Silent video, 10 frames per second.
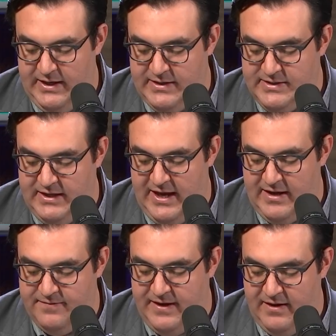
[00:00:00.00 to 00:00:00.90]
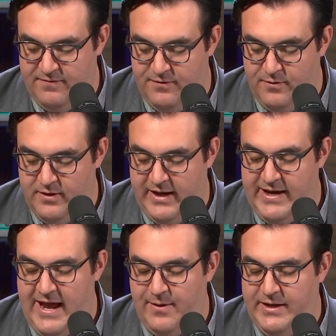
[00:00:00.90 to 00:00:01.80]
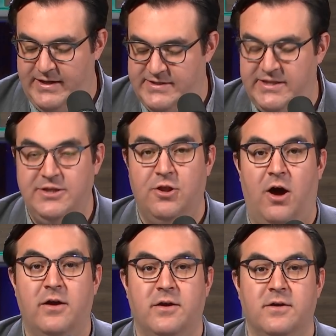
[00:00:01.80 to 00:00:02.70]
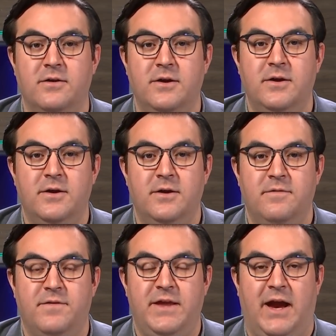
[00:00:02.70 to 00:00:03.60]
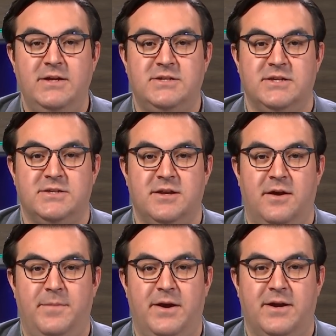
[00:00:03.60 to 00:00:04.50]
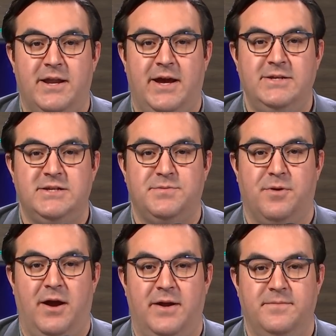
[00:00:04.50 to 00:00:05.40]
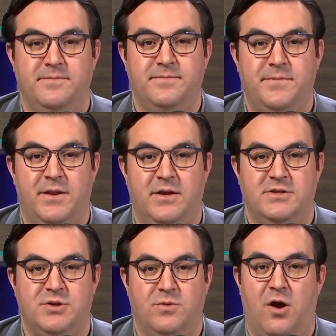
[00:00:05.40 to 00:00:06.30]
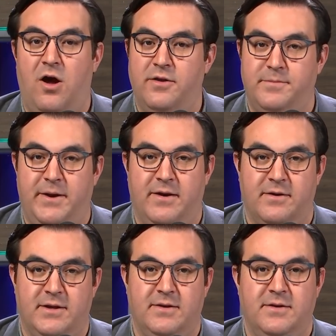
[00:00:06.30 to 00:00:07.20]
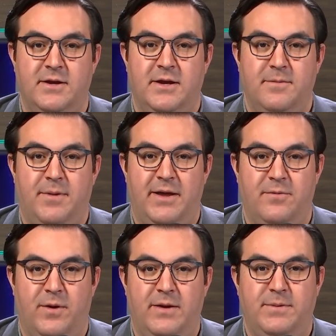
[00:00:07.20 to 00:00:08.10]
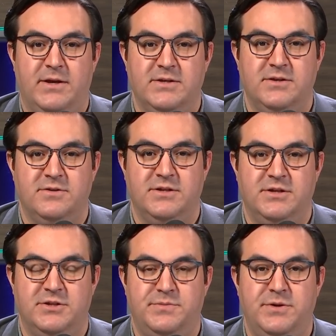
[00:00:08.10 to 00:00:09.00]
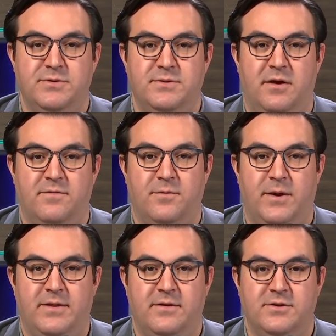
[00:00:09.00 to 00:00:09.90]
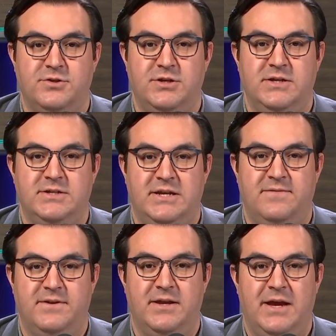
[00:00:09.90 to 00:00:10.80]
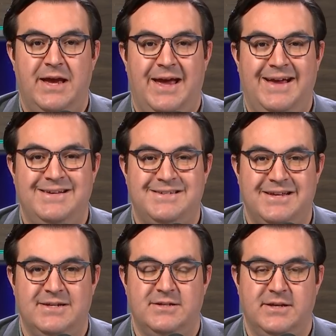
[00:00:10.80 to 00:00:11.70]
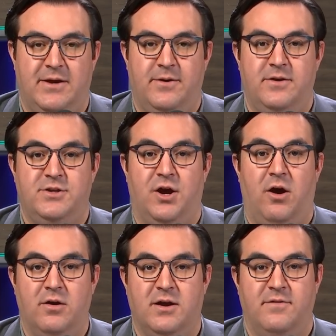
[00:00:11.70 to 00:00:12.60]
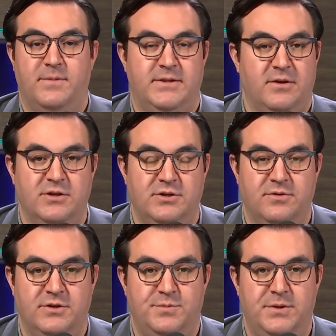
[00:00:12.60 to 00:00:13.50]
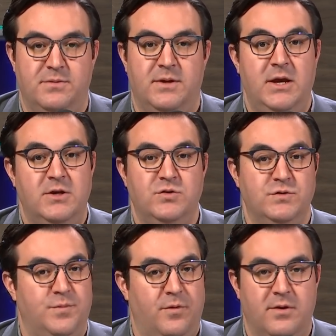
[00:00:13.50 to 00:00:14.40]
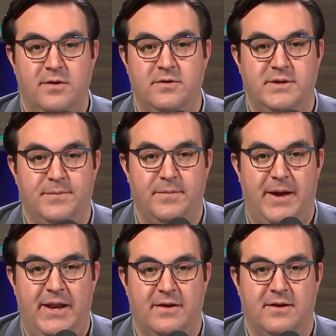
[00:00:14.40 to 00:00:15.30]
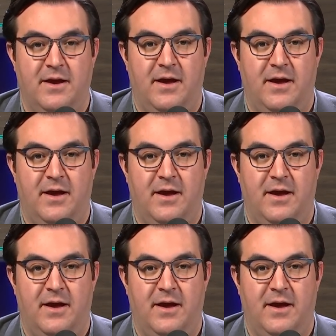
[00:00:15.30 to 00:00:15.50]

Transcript: is the head of CARE Florida, and now he is the lawyer for the ISIS, American ISIS bride, so-called American, by the way, because there's a dispute over whether she is even a citizen. Now, to our government, there is no dispute. She was born under diplomatic